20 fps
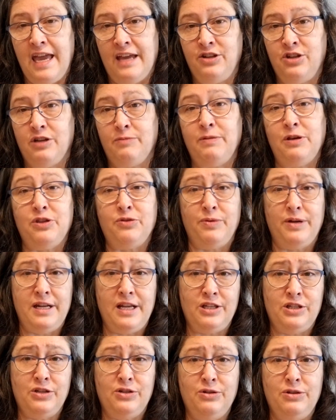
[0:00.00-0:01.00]
It took me 3
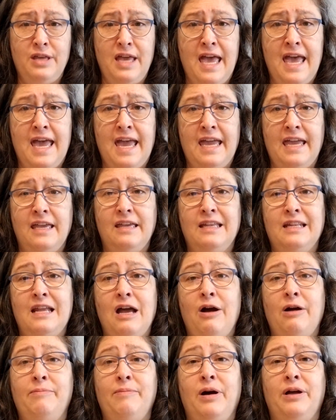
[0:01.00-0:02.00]
days to do the A, and
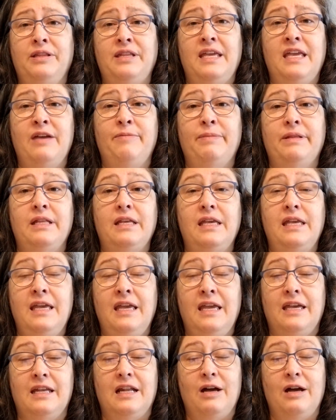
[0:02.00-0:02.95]
now I'm on the M and the E.